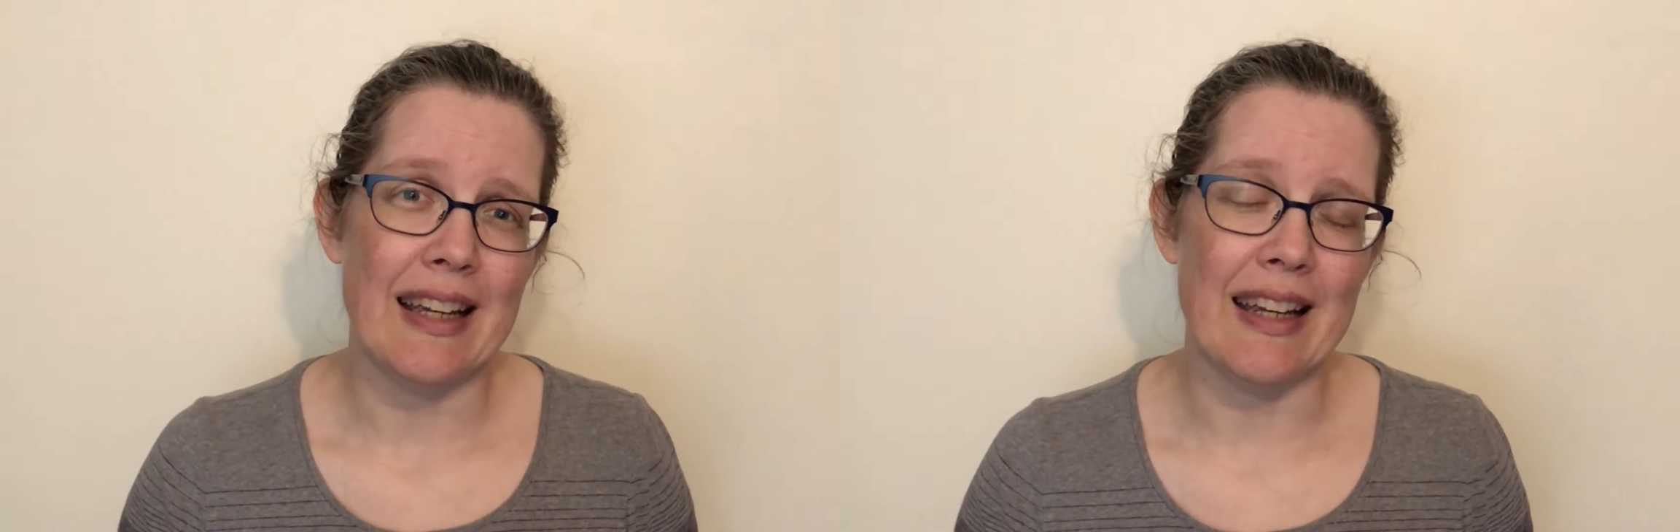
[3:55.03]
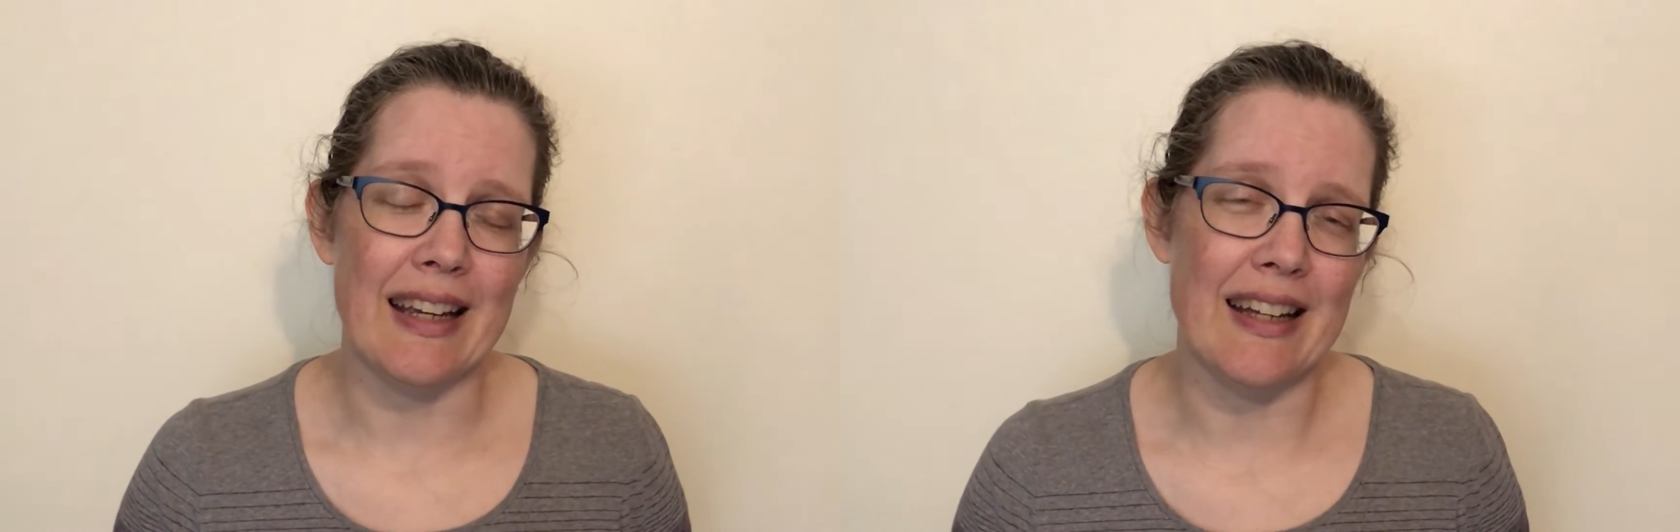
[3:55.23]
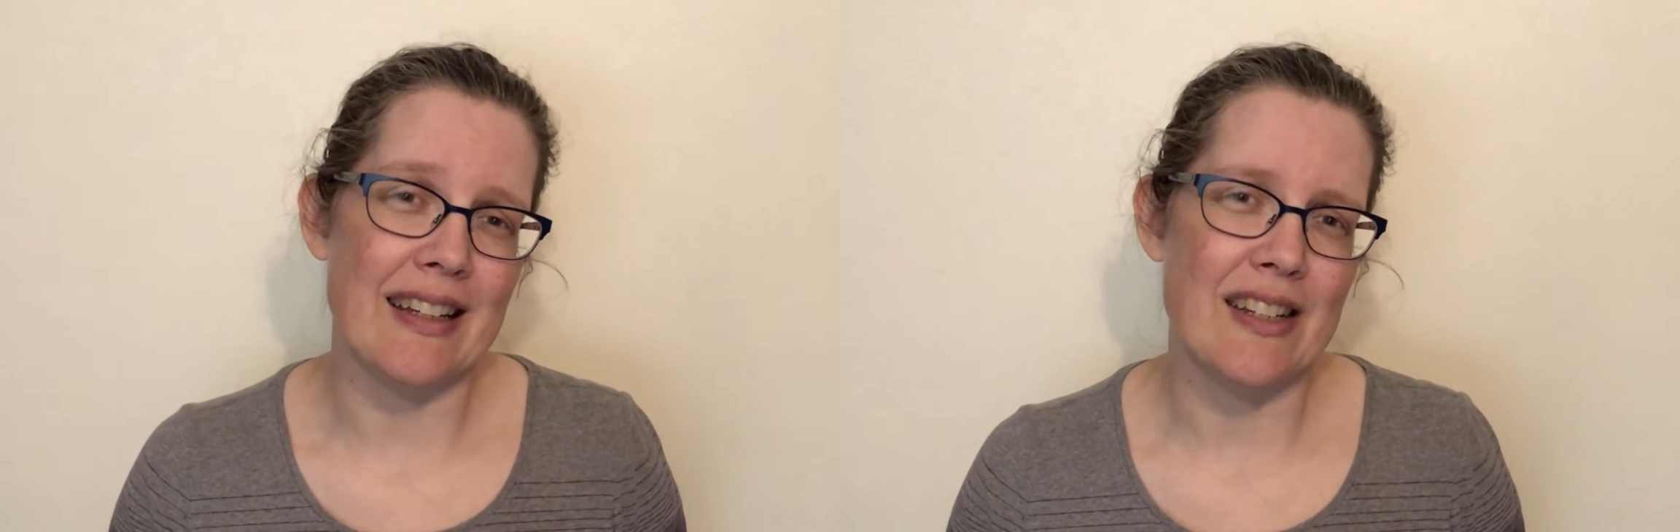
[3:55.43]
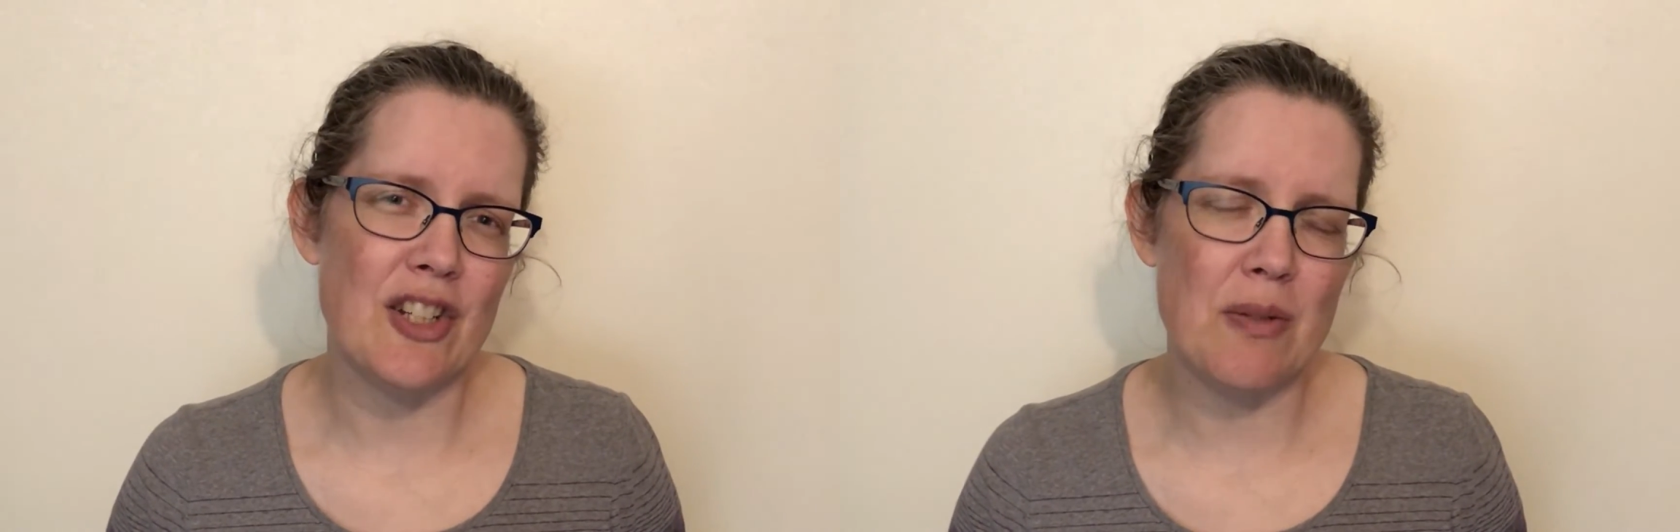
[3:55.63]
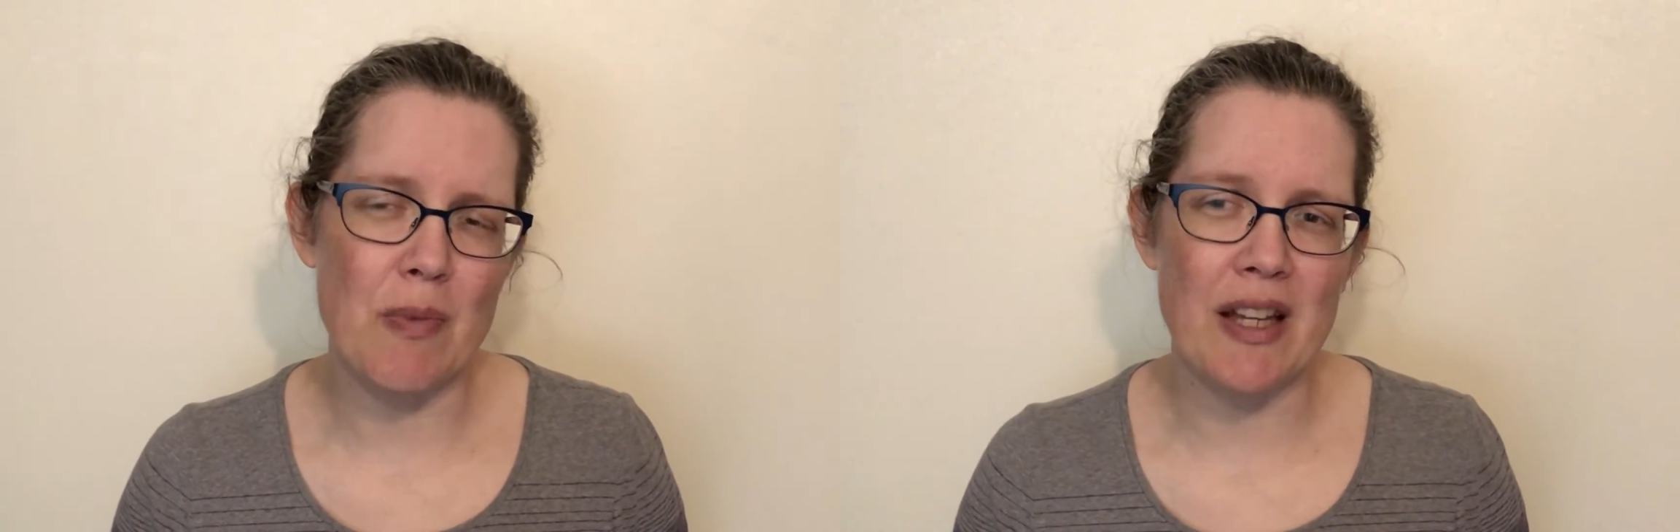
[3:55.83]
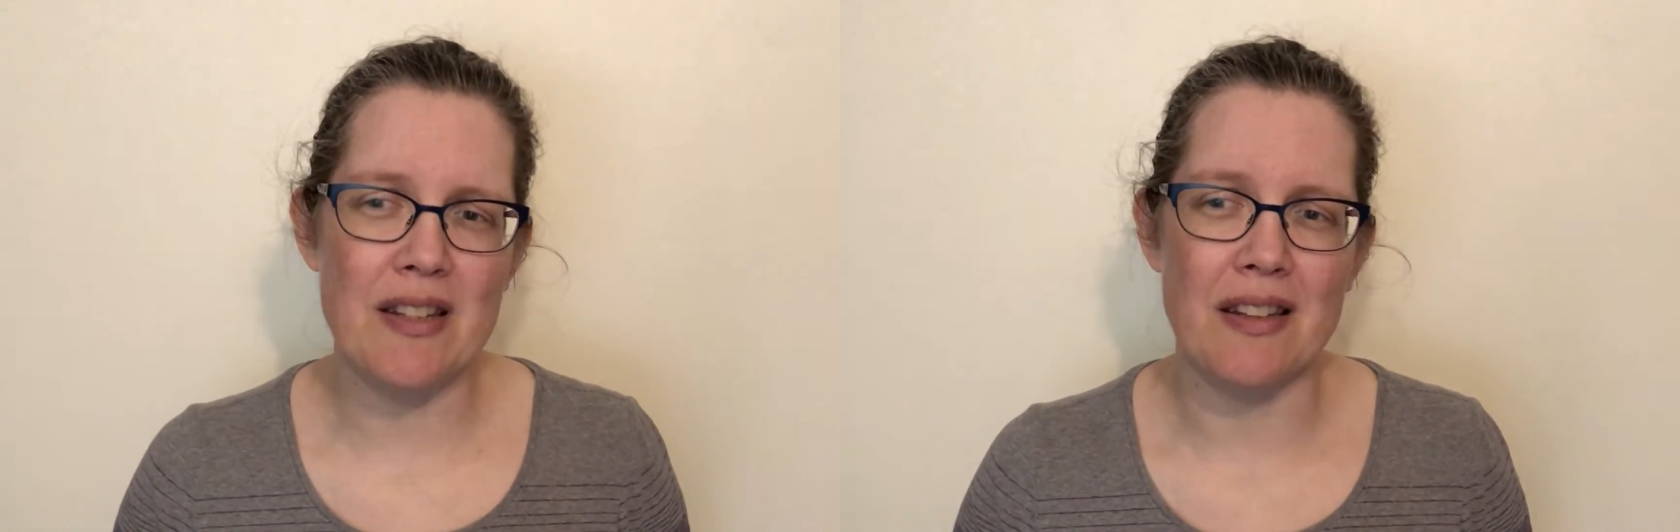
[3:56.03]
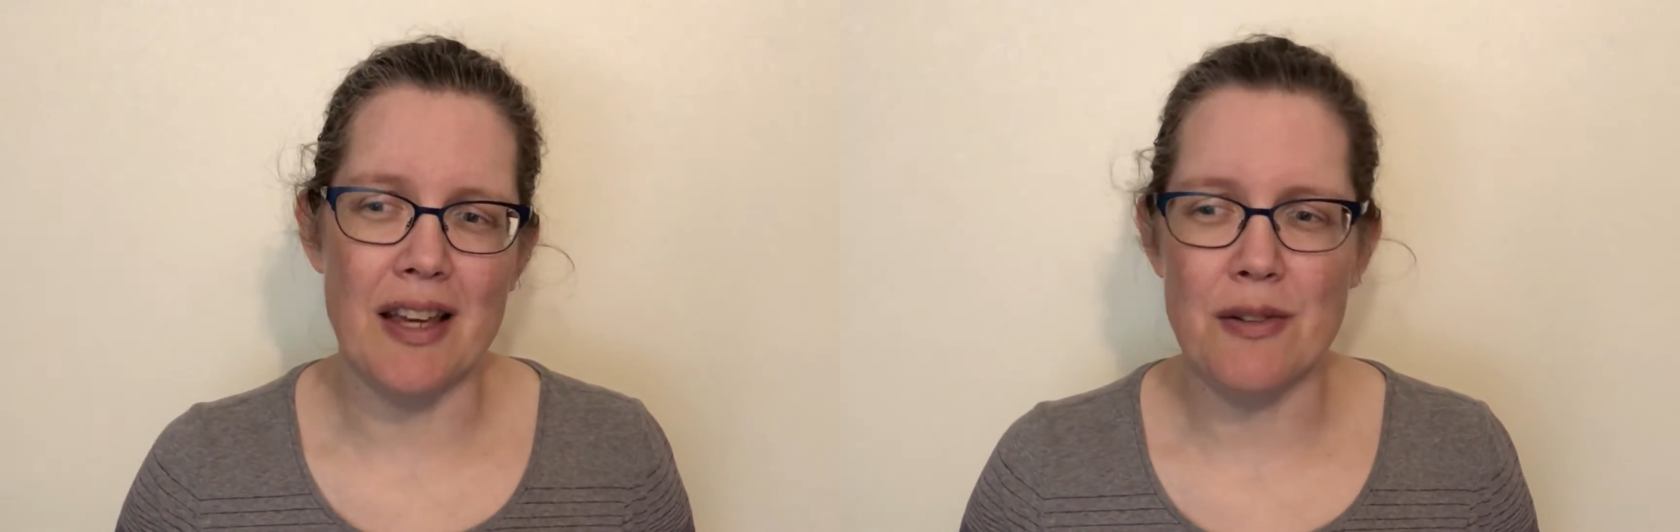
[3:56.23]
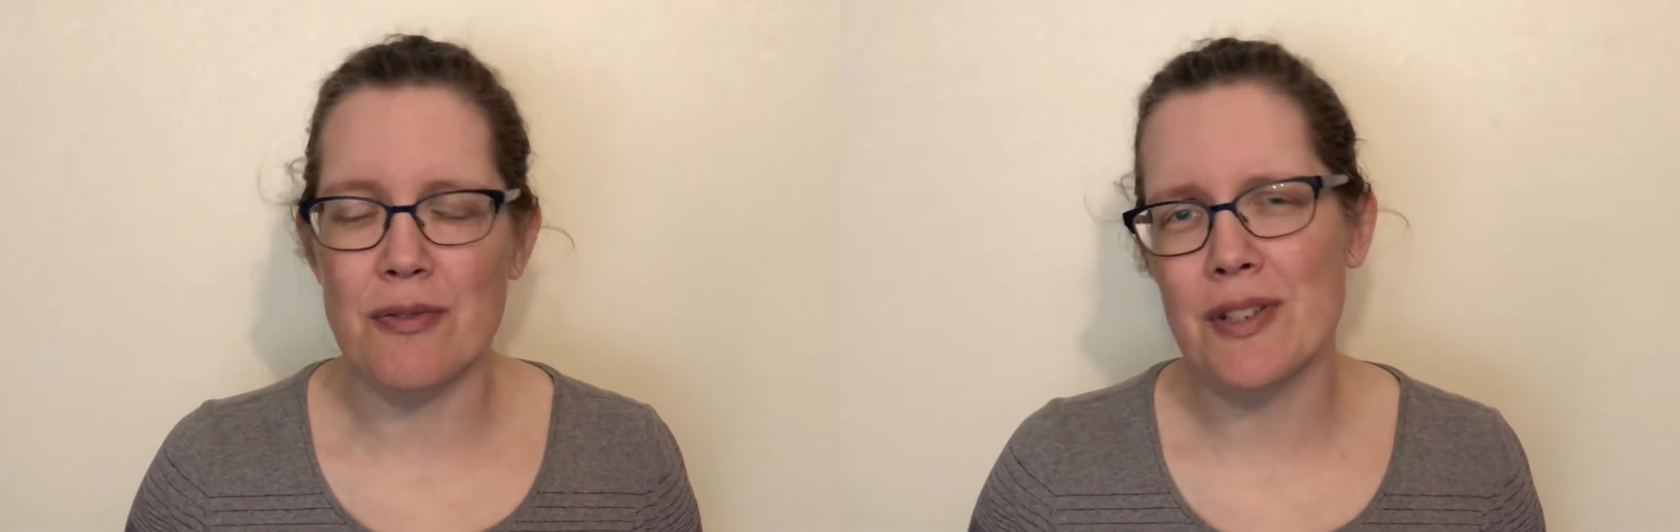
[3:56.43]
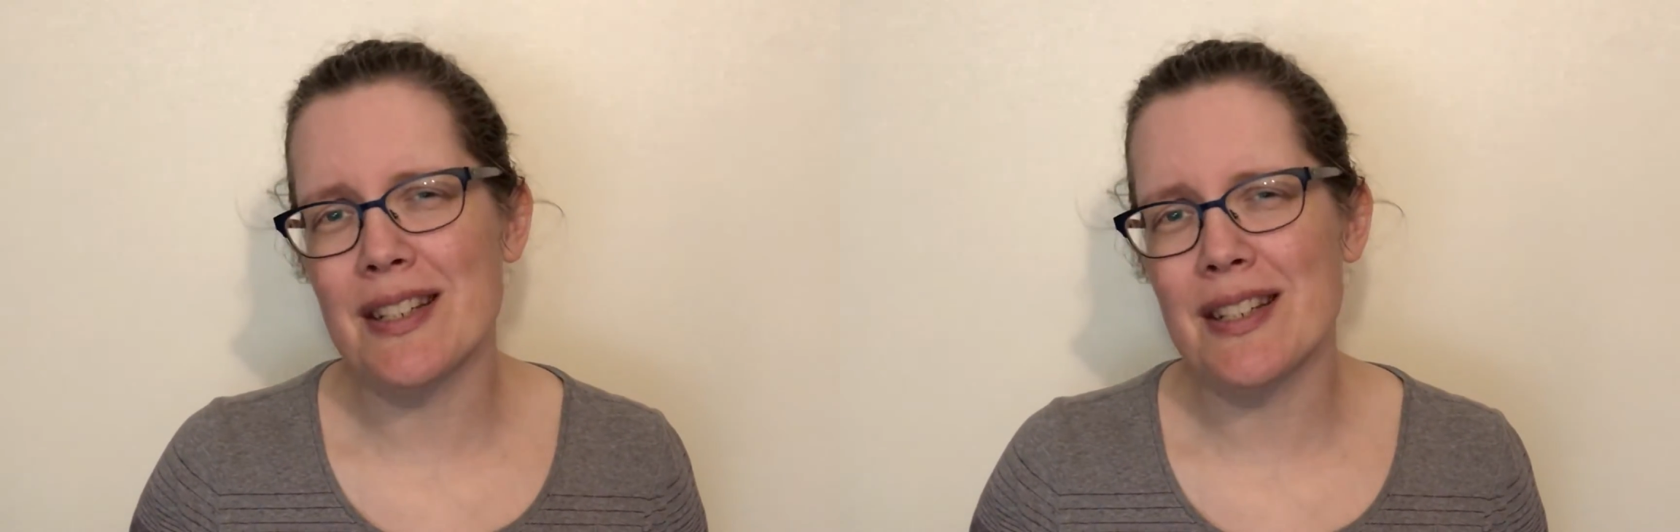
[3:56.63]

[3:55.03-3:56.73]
and just makes life